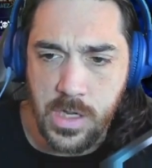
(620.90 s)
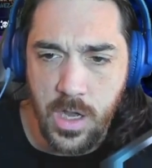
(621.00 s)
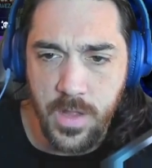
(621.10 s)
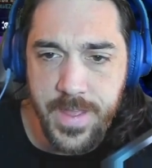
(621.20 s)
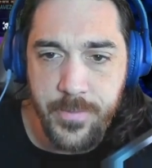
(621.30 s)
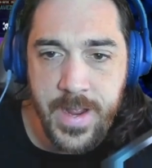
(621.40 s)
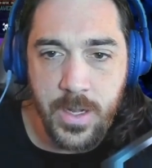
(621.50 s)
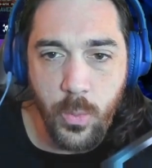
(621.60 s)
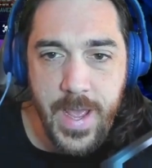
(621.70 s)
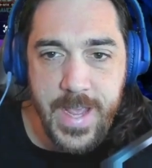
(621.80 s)
Oh, they
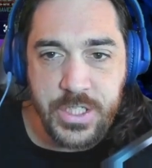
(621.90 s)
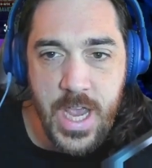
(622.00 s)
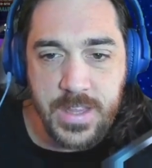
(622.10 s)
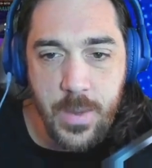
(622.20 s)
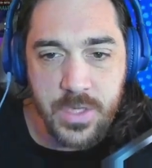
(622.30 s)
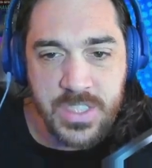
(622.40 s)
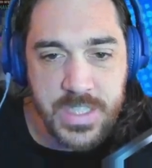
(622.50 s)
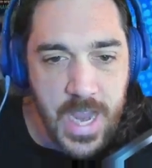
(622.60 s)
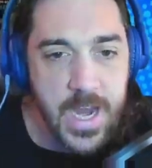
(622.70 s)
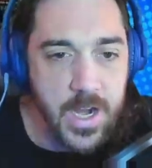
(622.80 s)
ran away, chat. They were
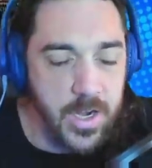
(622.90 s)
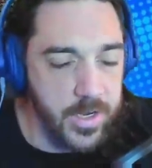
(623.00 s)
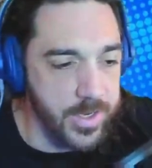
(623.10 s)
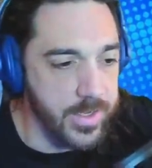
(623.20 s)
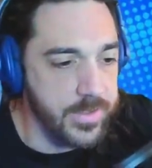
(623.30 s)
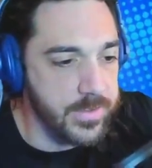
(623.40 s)
scared.